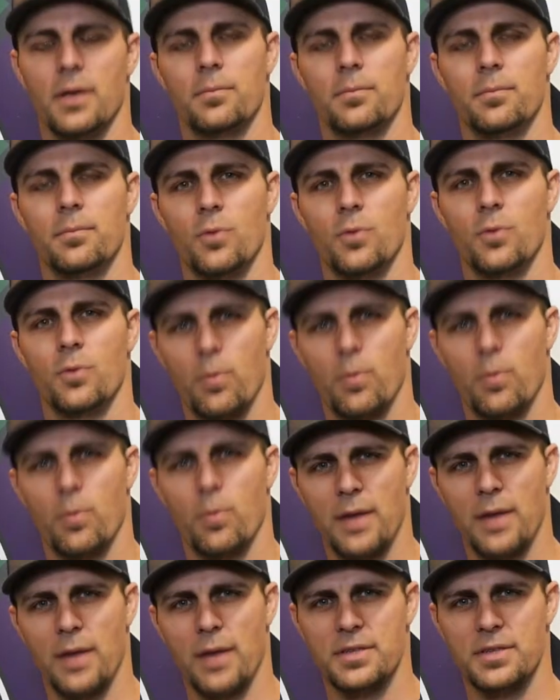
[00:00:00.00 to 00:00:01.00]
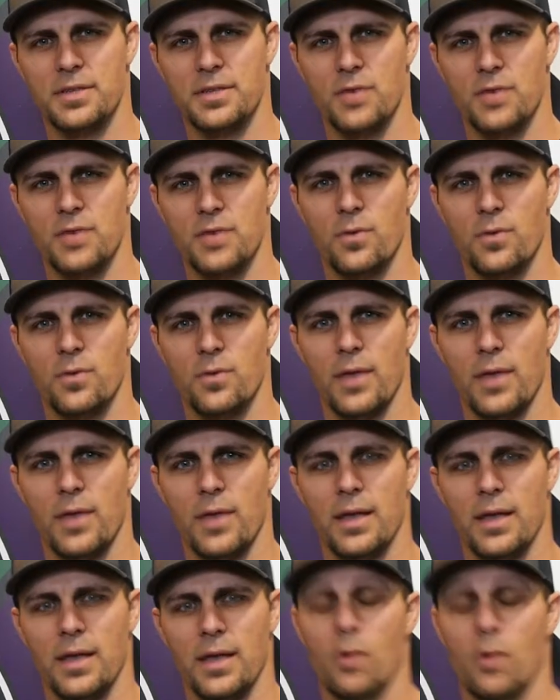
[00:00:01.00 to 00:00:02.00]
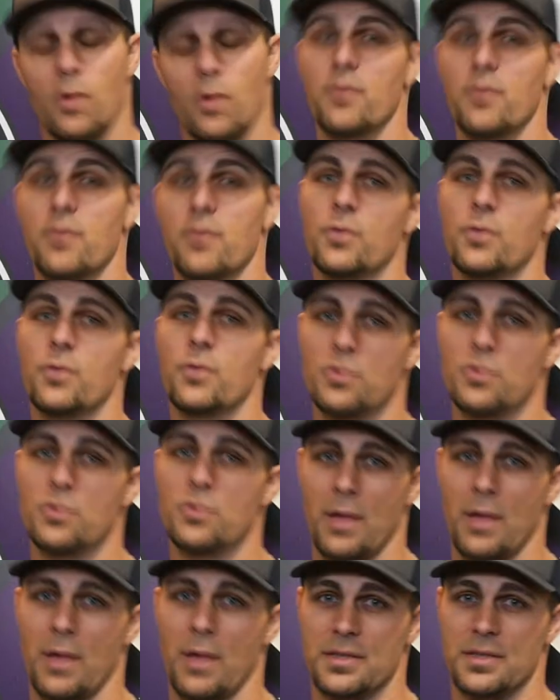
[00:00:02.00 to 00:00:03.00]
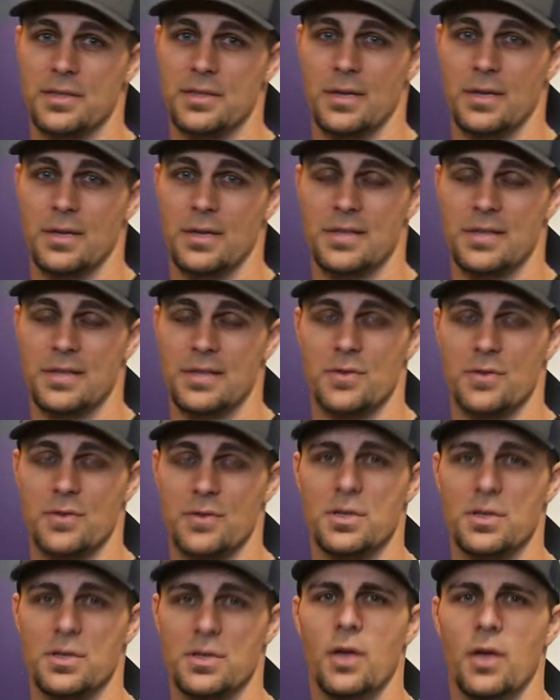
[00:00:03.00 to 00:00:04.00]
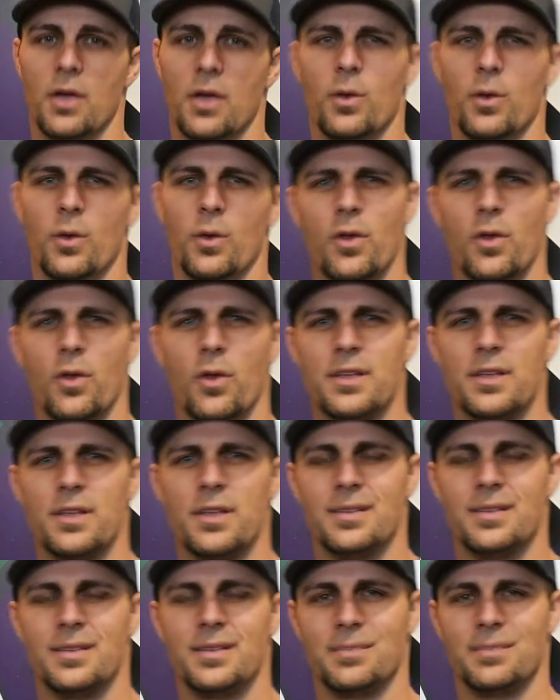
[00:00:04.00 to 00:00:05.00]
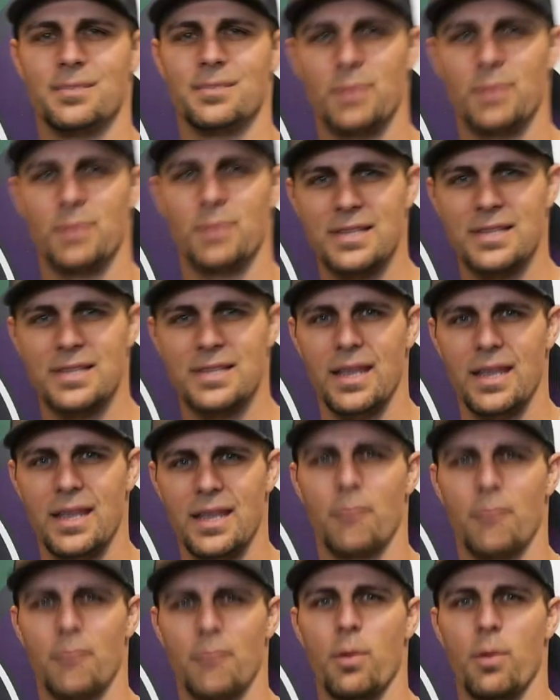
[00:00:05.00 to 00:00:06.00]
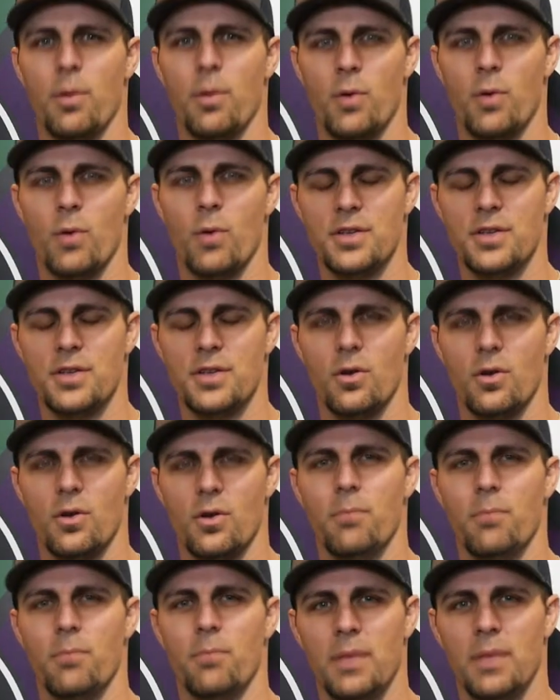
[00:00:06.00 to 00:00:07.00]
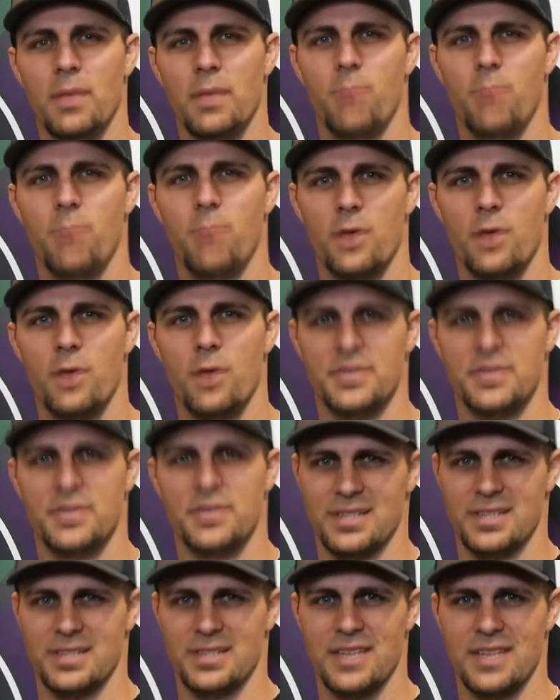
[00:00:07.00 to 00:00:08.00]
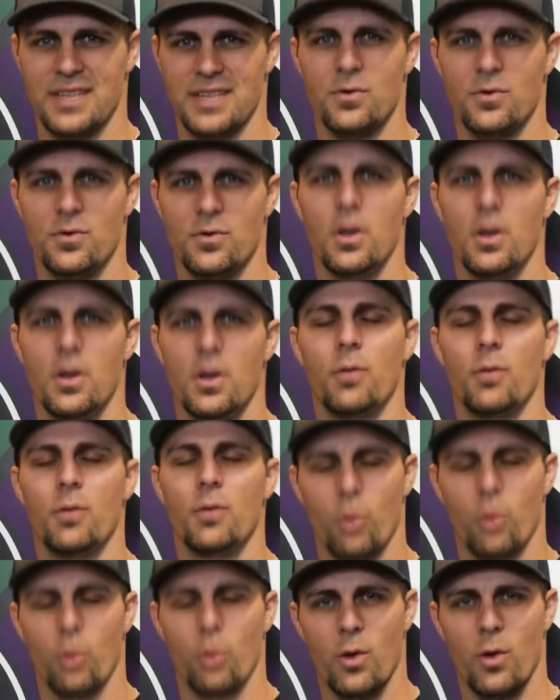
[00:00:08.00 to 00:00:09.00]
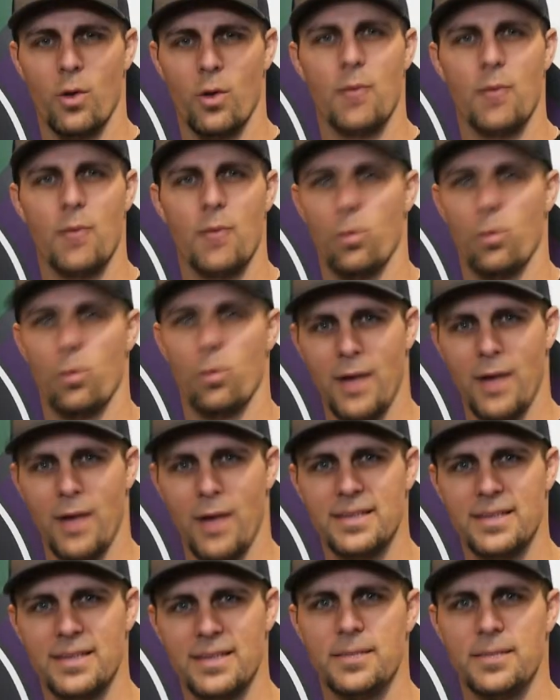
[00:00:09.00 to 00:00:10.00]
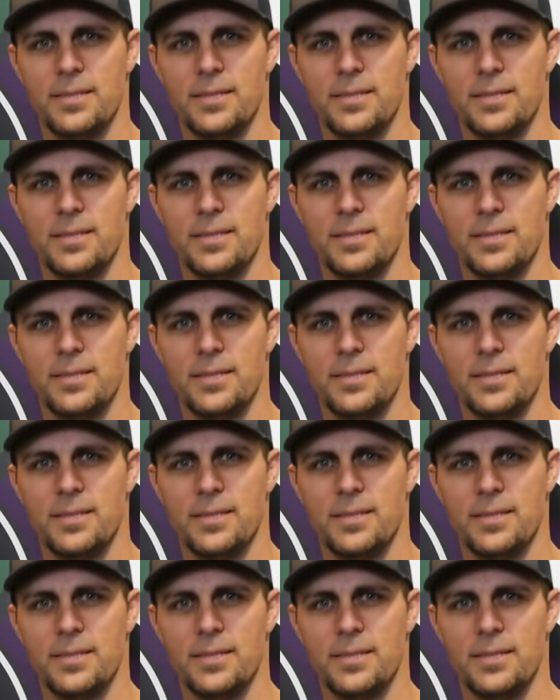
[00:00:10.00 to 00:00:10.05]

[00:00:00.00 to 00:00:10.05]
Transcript: your practice schedule for that day or even future practice schedules. We know that simplicity and preparation are a big part of a successful program or practice.